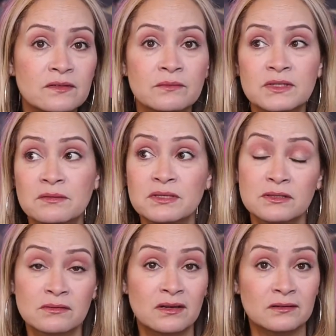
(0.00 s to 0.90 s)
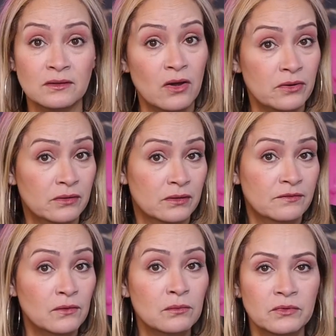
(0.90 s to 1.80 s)
Sometimes I do that a lot on the
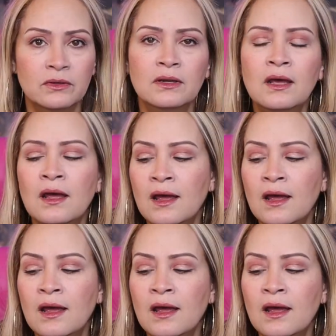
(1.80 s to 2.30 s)
full moon.